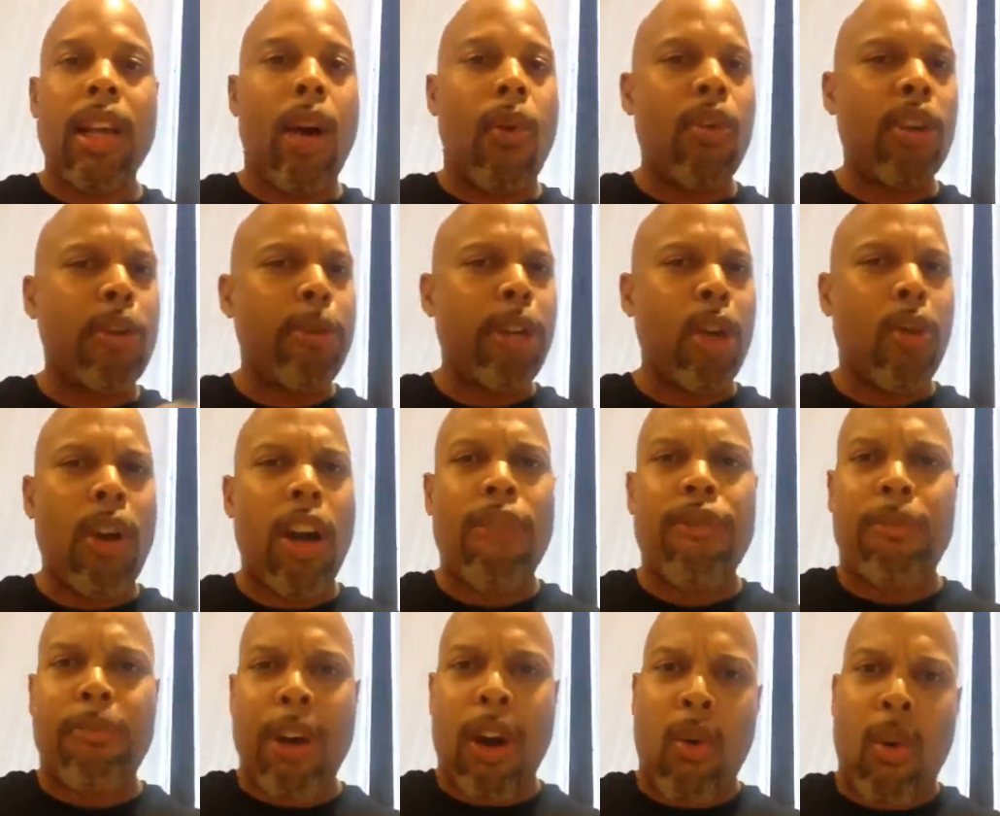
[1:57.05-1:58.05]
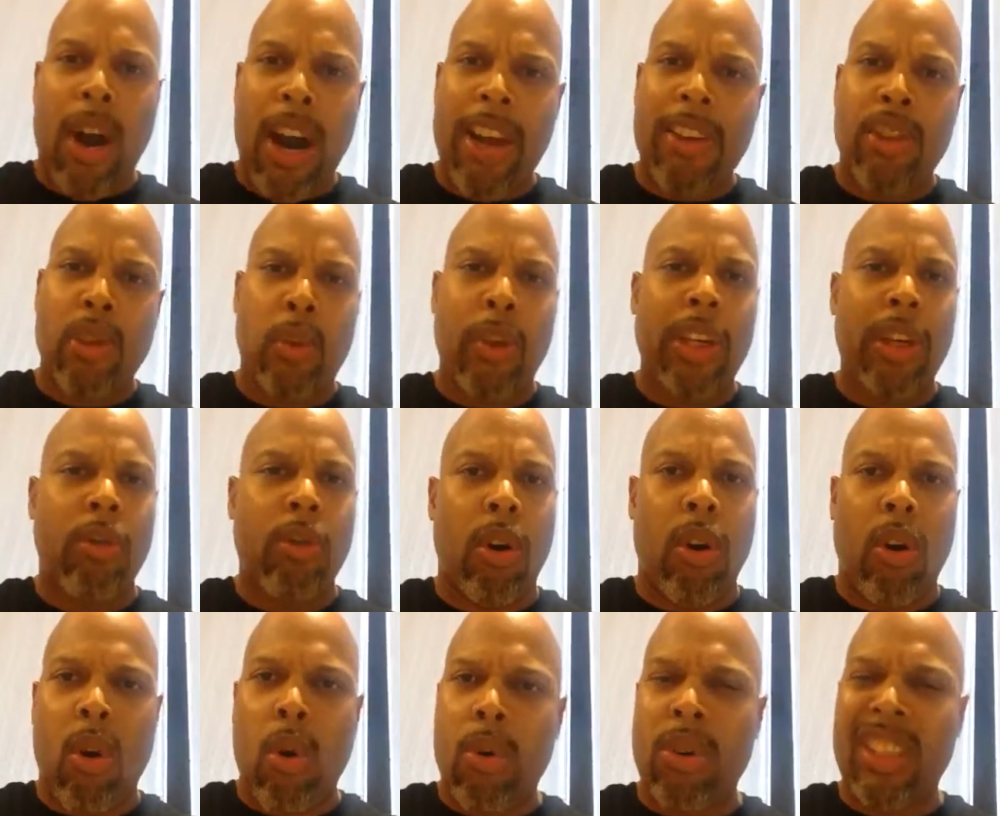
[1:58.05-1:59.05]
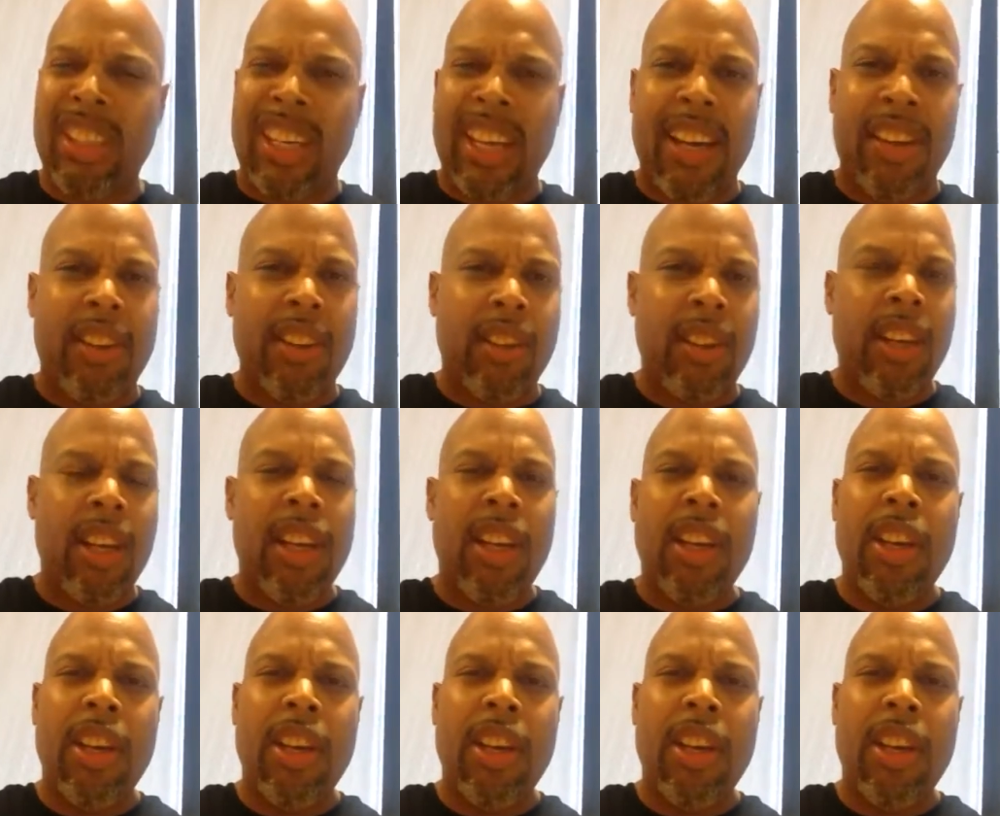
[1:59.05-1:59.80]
I want to be around for my wife so we can grow old together.